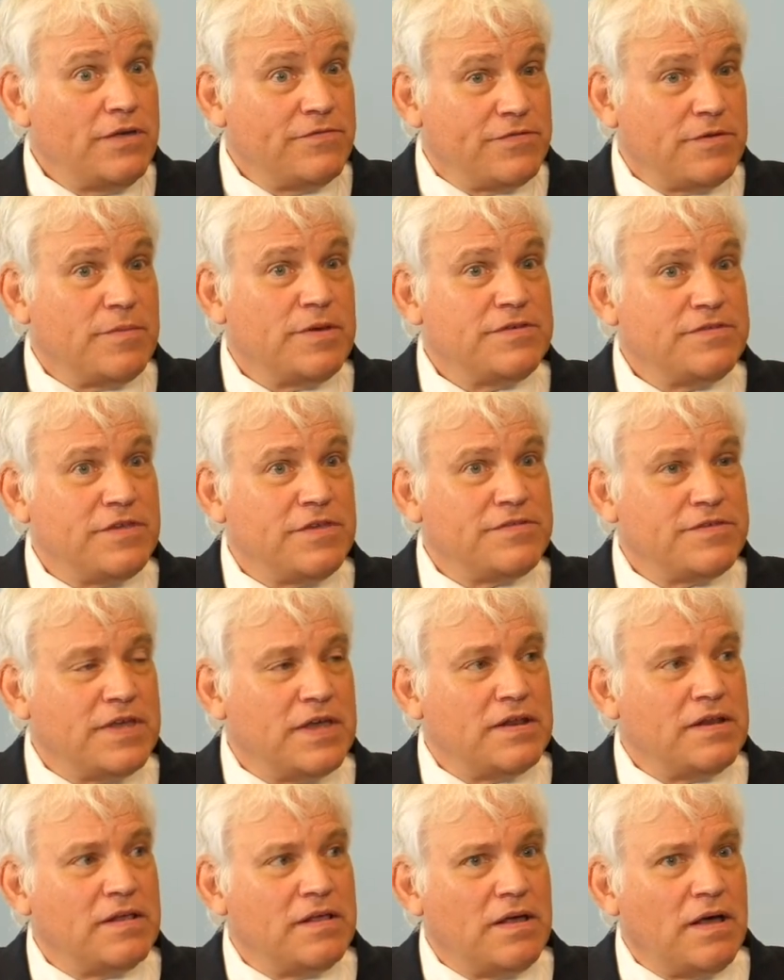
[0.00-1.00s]
if somebody says
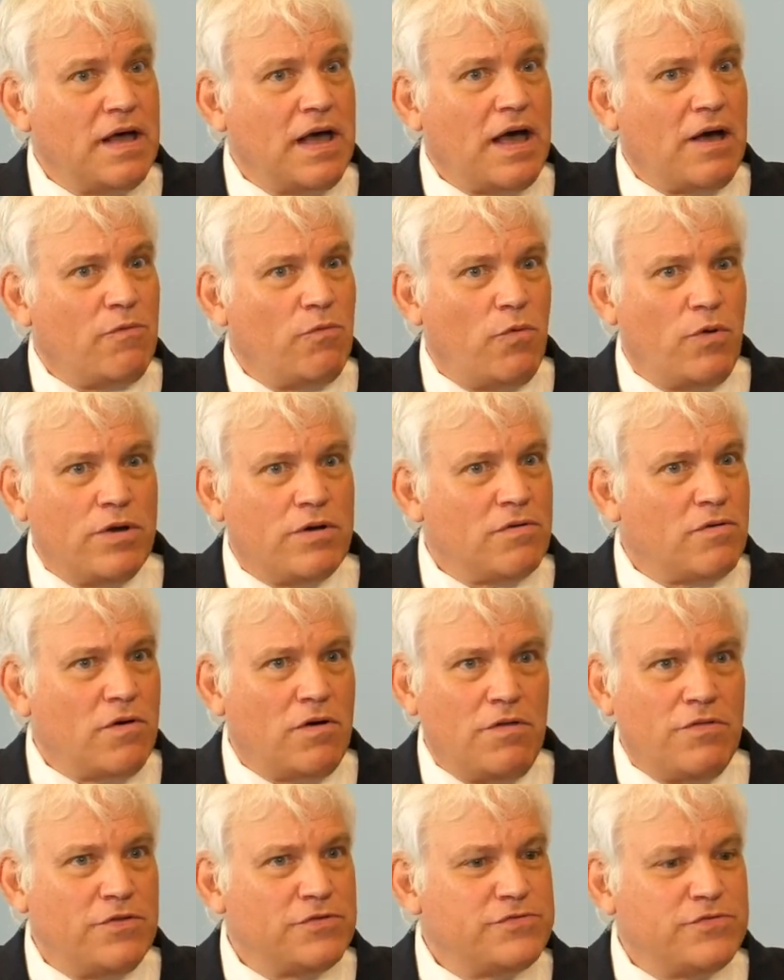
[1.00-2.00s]
that, what are
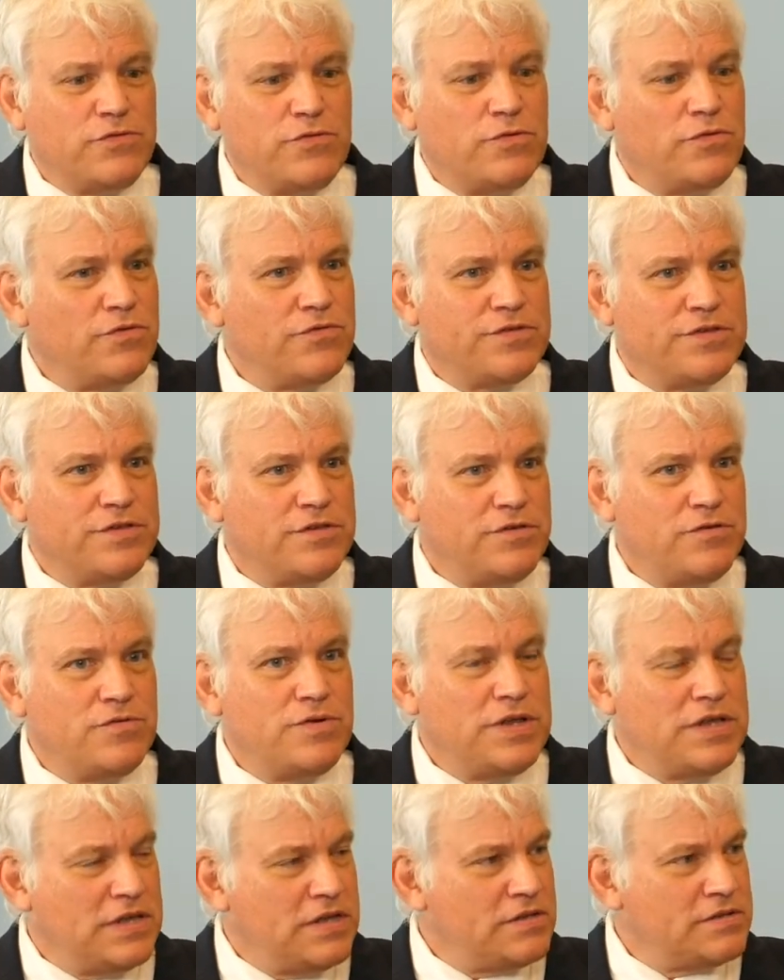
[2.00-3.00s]
all the tools that you
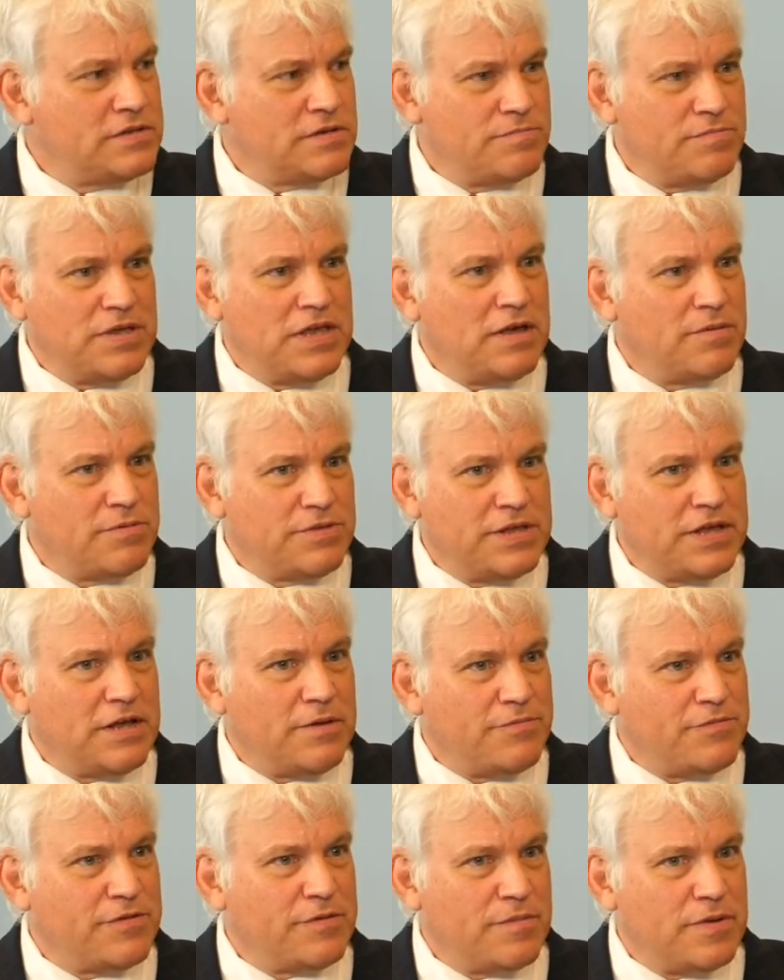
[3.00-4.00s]
need to be able to
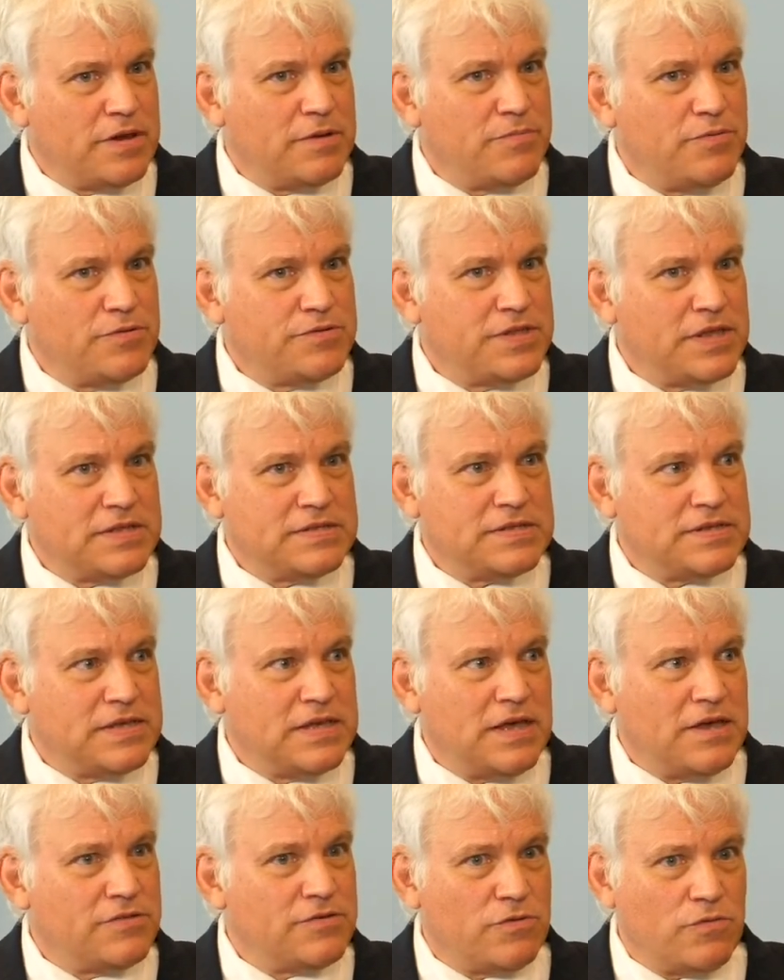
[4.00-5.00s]
help somebody put that
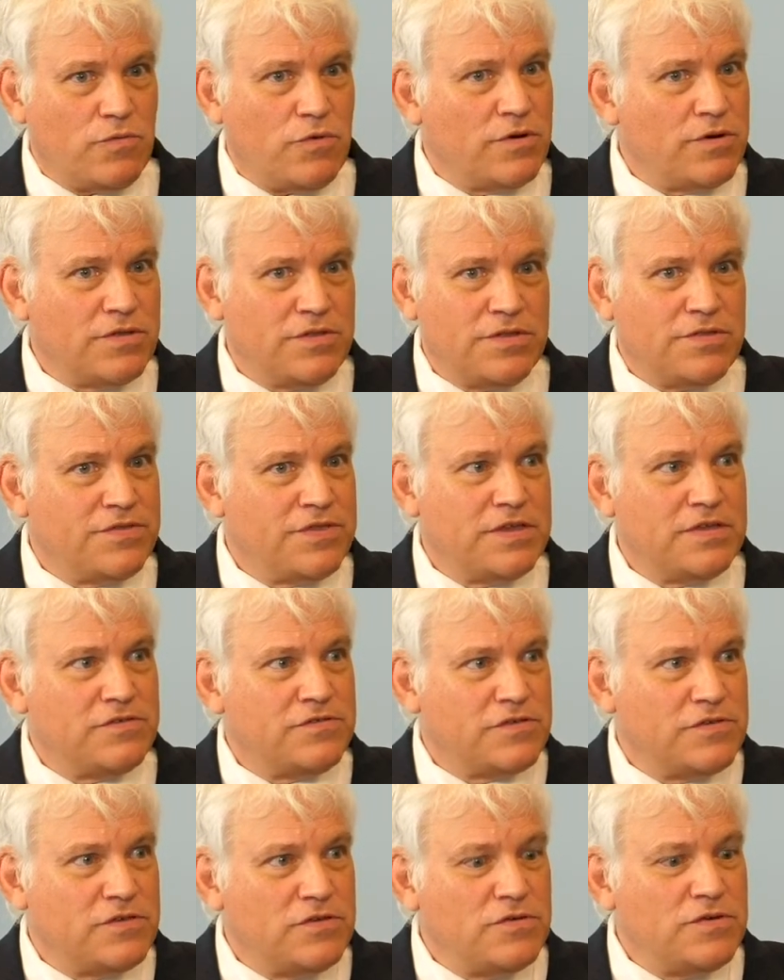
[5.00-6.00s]
together? What are the things
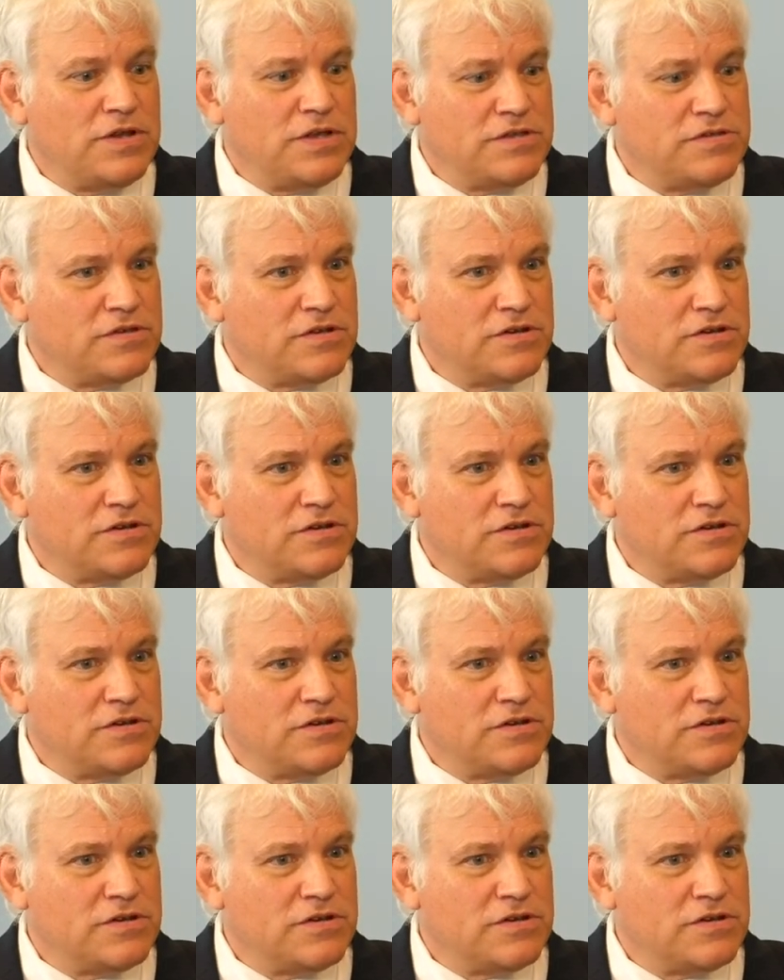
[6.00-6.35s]
that you need